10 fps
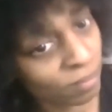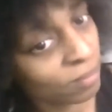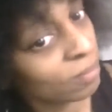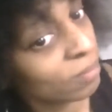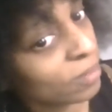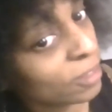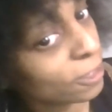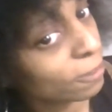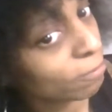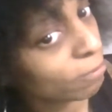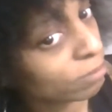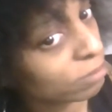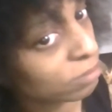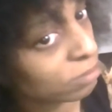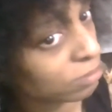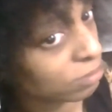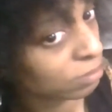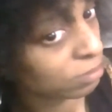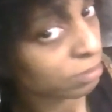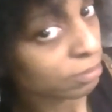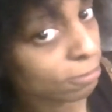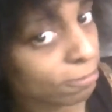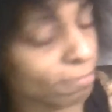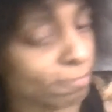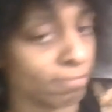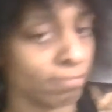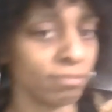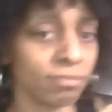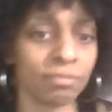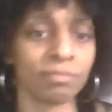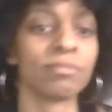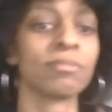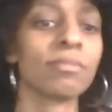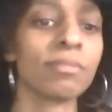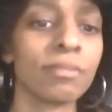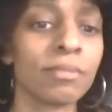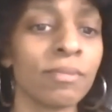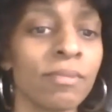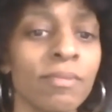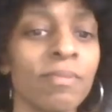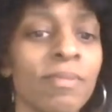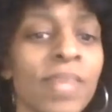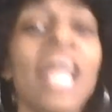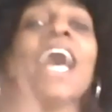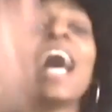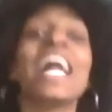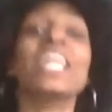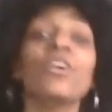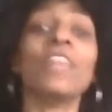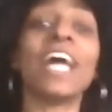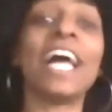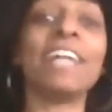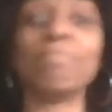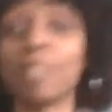justice in um, Jon killing Daenerys. I, I, I knew that.